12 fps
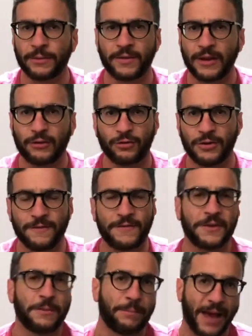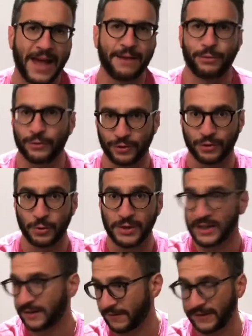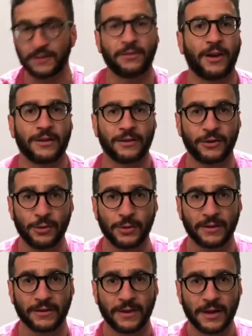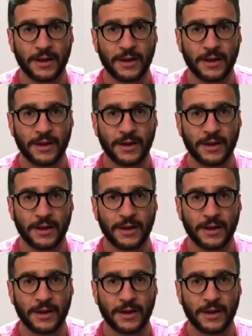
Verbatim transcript: but they shouldn't feel bad about doing it if they decide to do it.